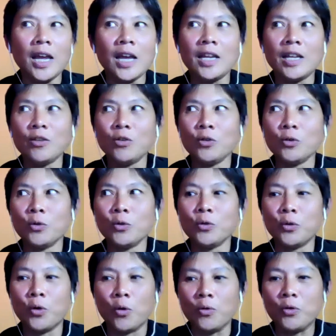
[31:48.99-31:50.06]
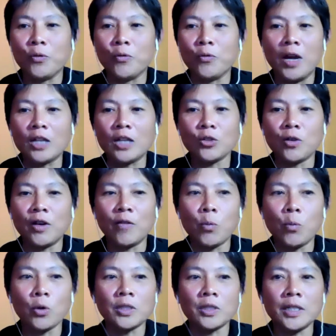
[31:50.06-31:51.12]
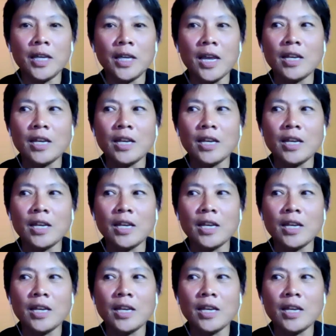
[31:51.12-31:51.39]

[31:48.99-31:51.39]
and then you realize you don't have water,